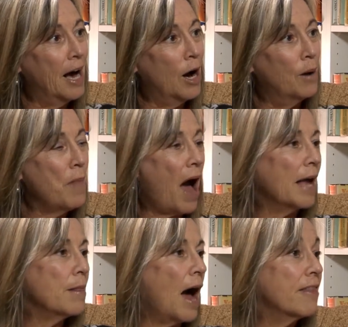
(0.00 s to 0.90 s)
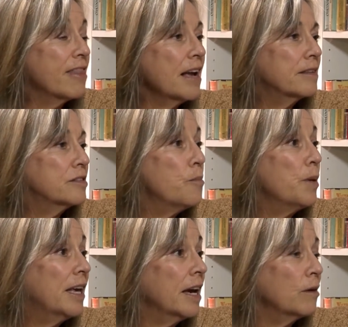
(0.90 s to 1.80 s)
Um, I, I think to
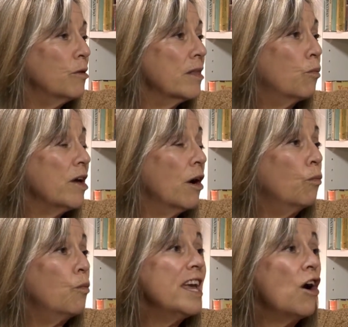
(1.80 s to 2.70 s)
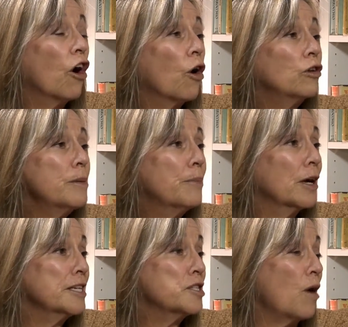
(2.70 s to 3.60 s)
begin with, we, we are only
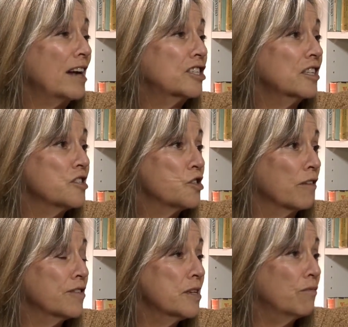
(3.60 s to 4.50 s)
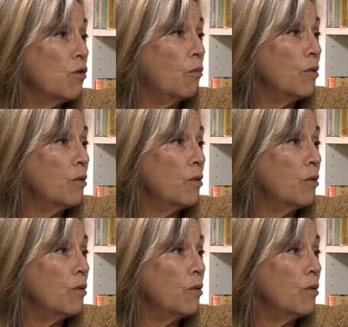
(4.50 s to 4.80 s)
barely scratching the surface of what